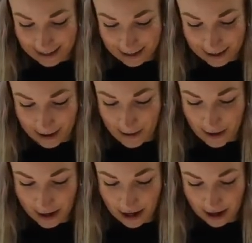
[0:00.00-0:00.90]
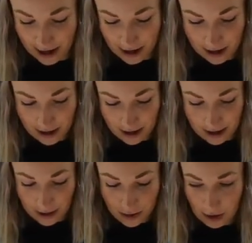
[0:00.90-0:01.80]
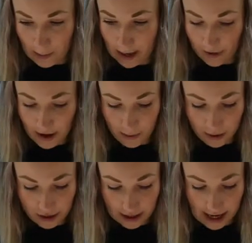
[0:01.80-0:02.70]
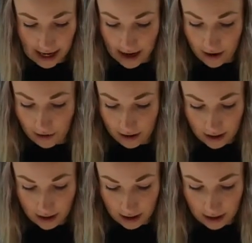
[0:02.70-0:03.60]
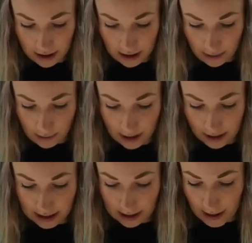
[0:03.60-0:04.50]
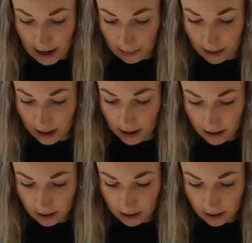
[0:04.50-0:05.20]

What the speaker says: So I think I'm just going to play around with the layout a little bit until I'm happy.